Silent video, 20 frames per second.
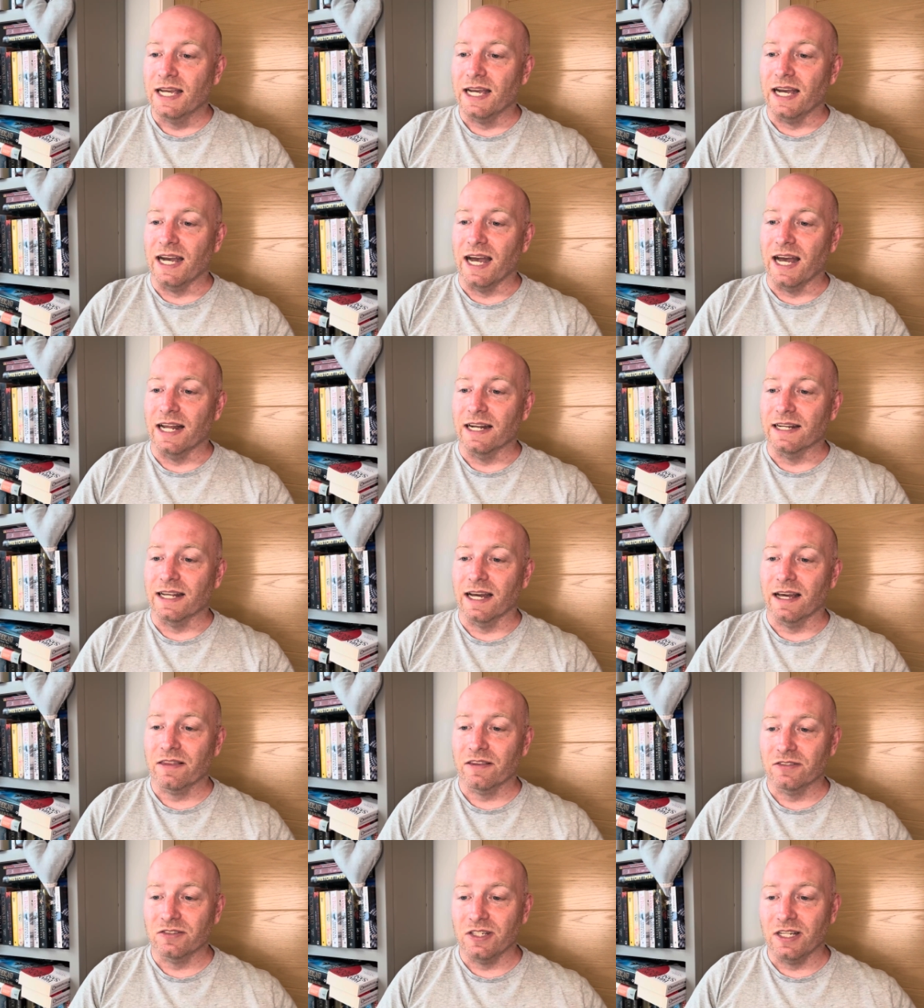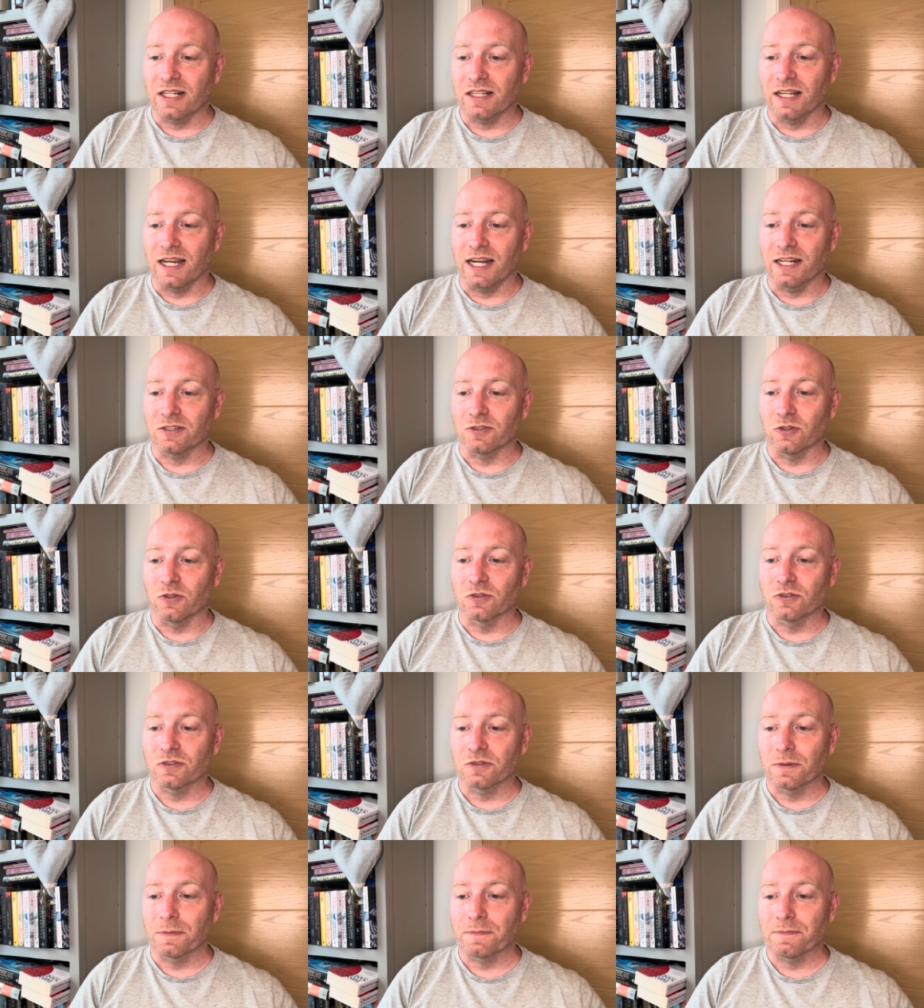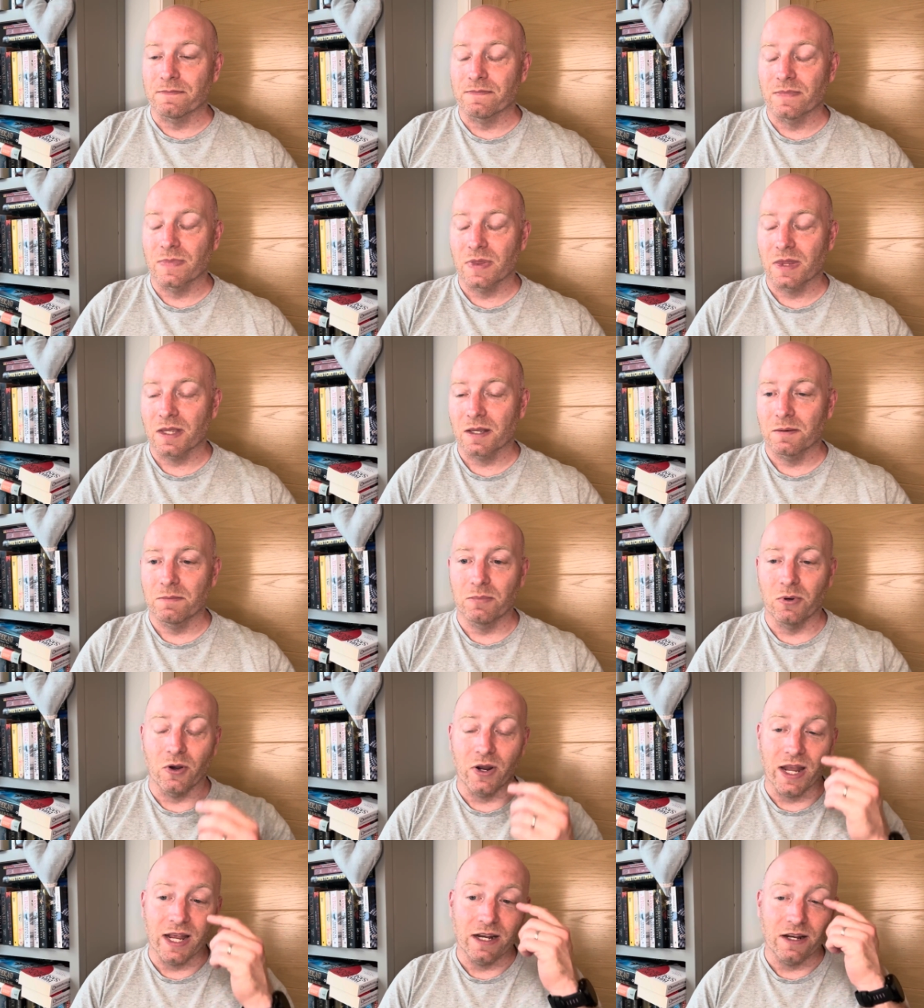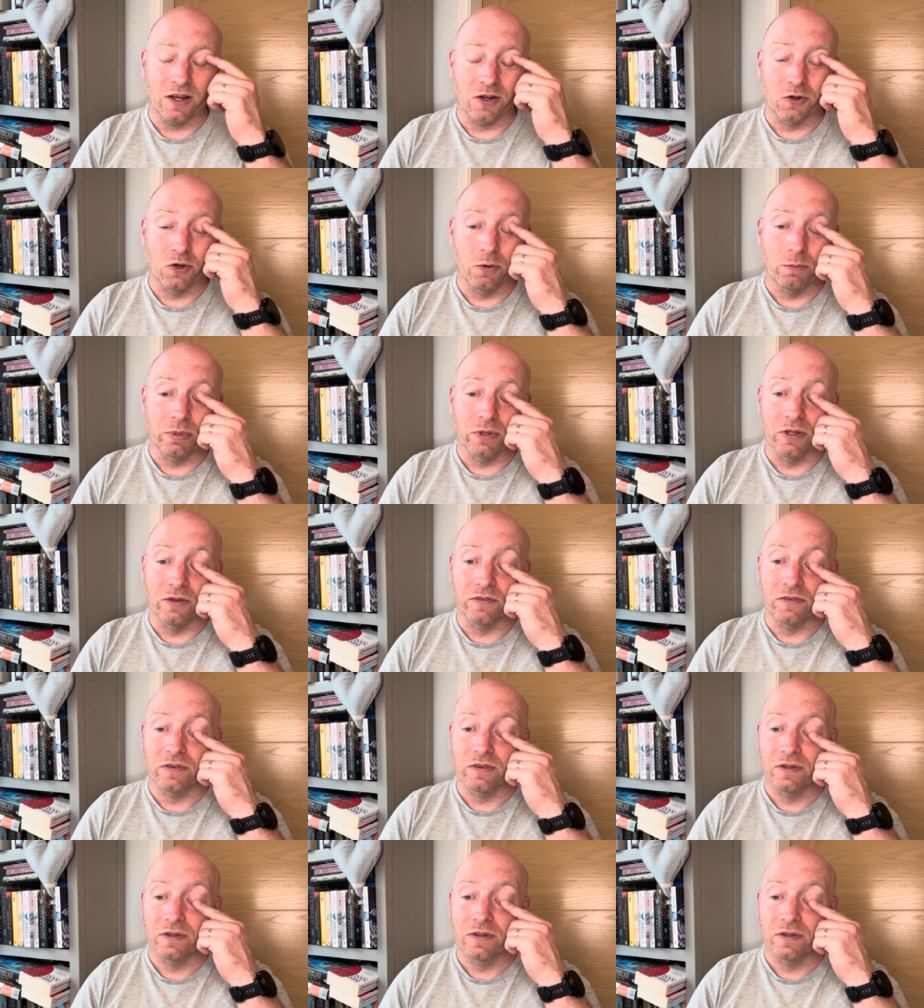And Arthur C. Clarke does put in a couple of